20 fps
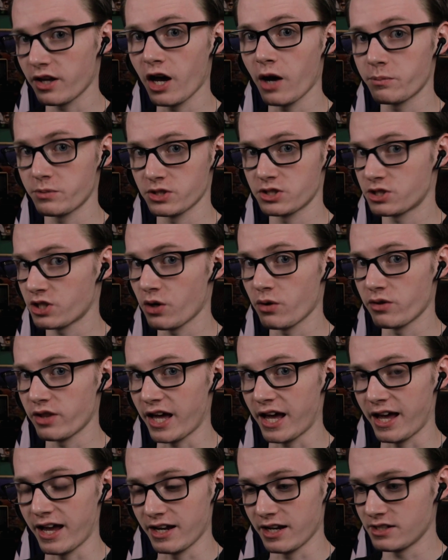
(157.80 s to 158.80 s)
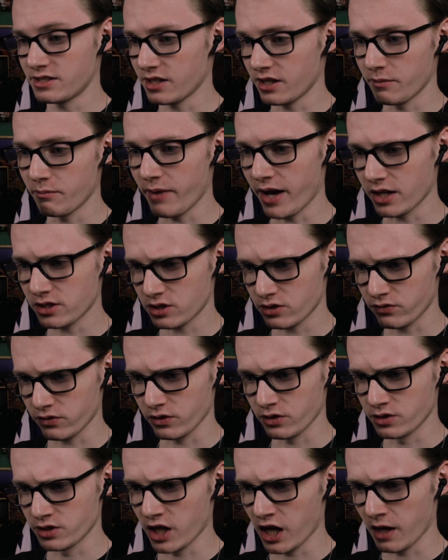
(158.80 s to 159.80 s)
help to show that, and it did a
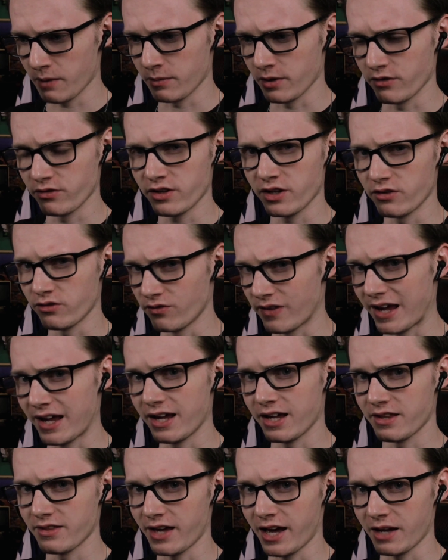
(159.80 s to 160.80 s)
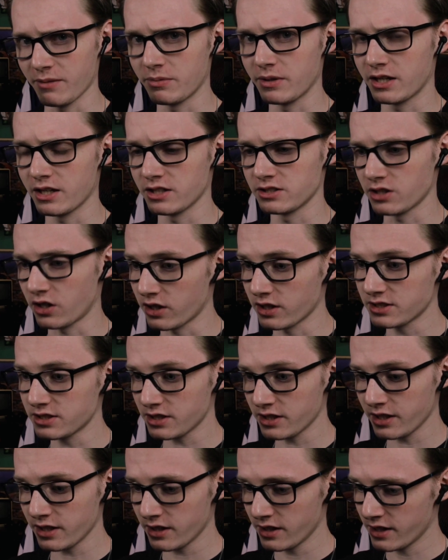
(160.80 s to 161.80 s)
masterful job of conveying that because
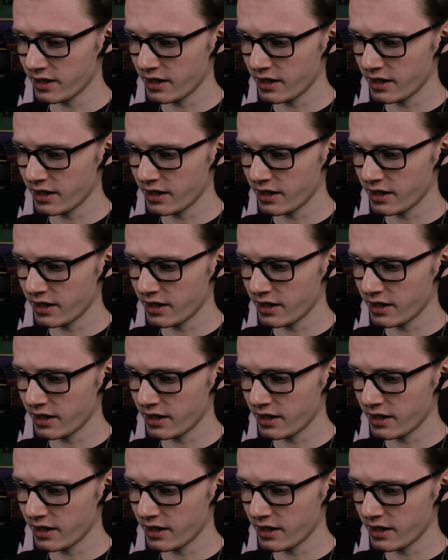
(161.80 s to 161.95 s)
honestly,